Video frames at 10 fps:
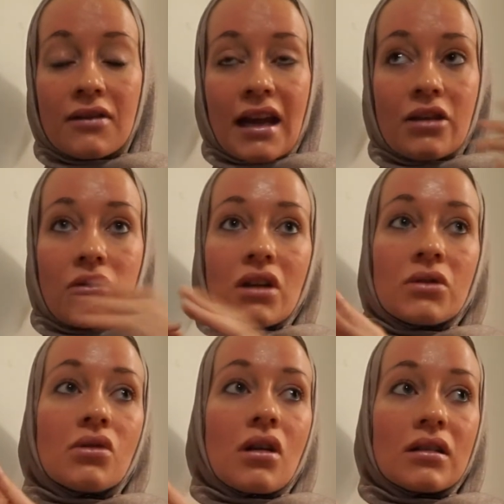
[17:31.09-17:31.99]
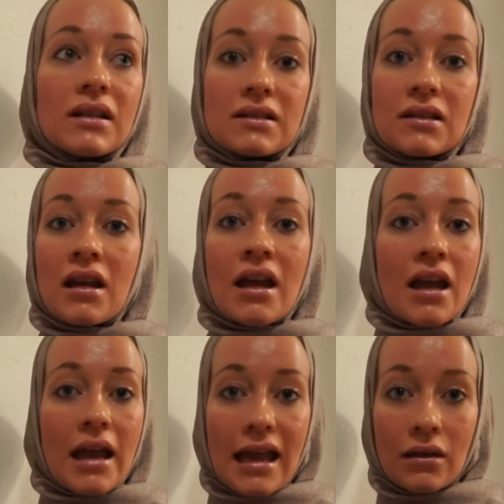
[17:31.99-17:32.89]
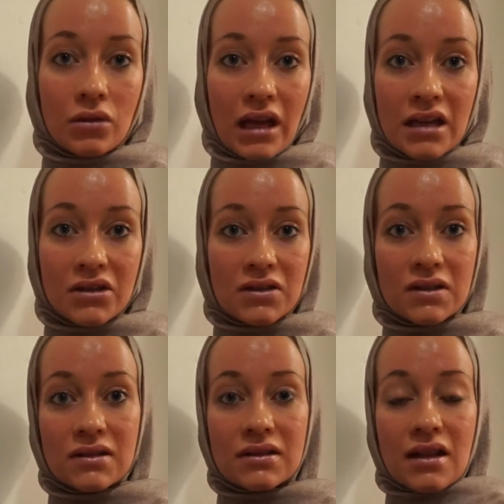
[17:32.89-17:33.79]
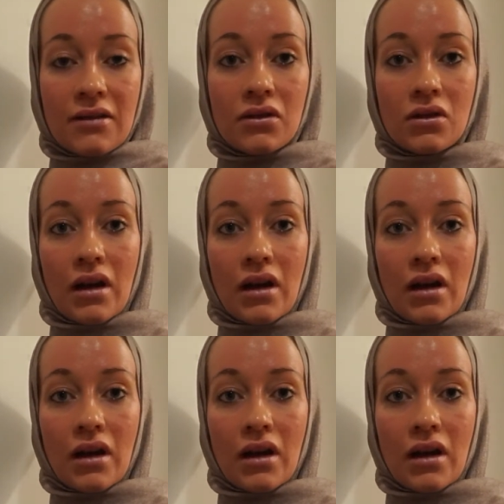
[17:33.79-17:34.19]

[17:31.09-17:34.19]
Like you can do all these educations and stuff, you know.